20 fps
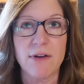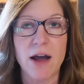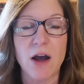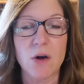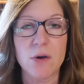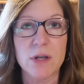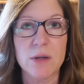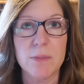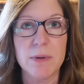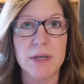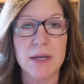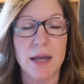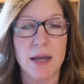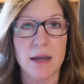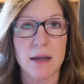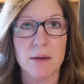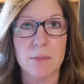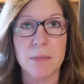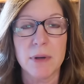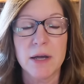how he
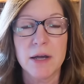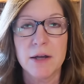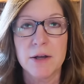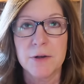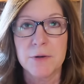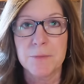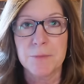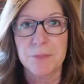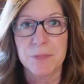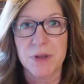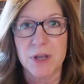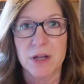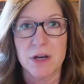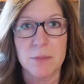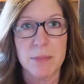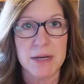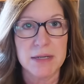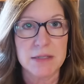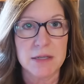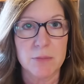became an
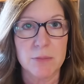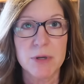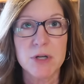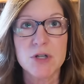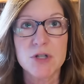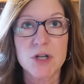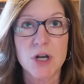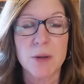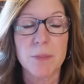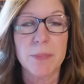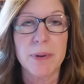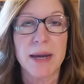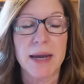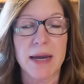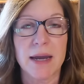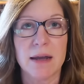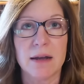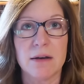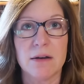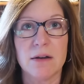amazing bishop
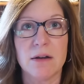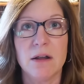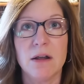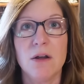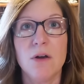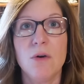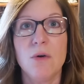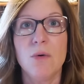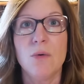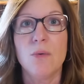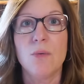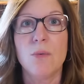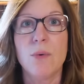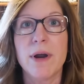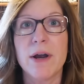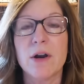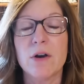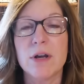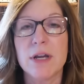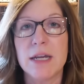and
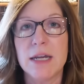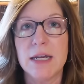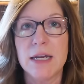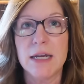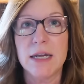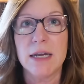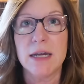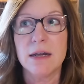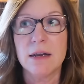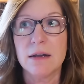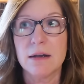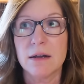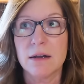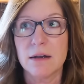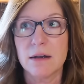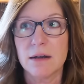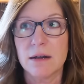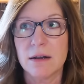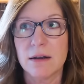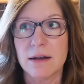where he
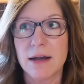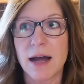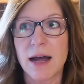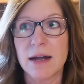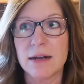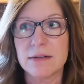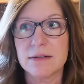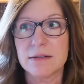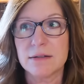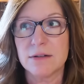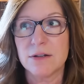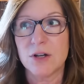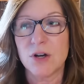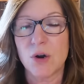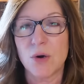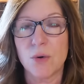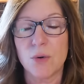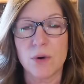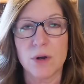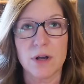got, you
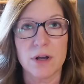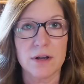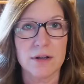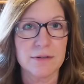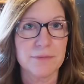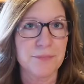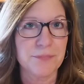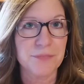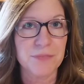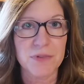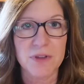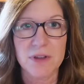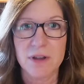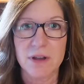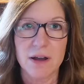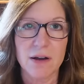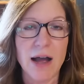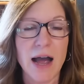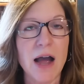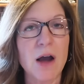know,
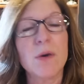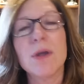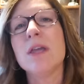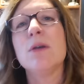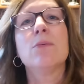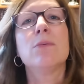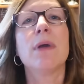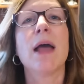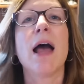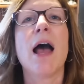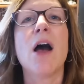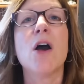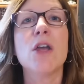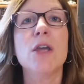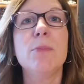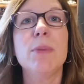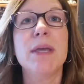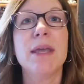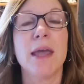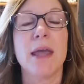how he how
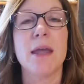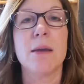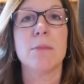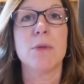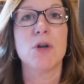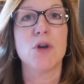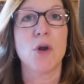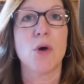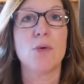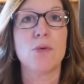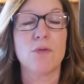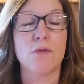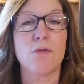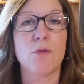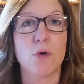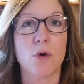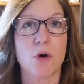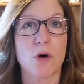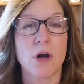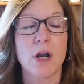he became known
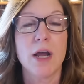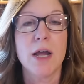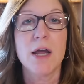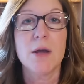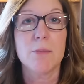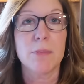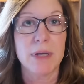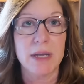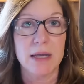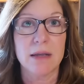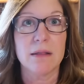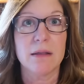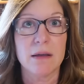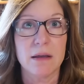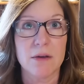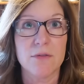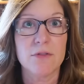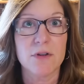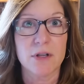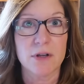for being the
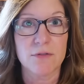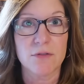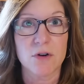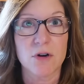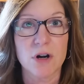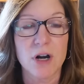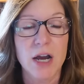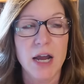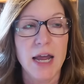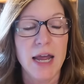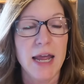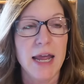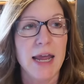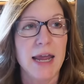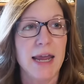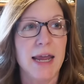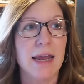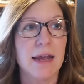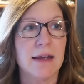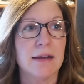gift giver
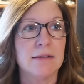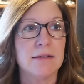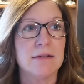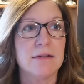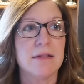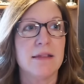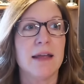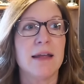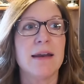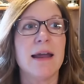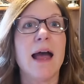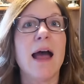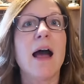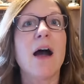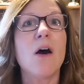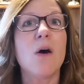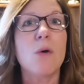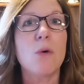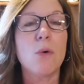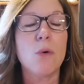and then
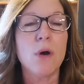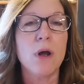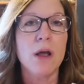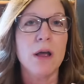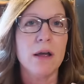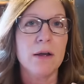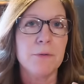how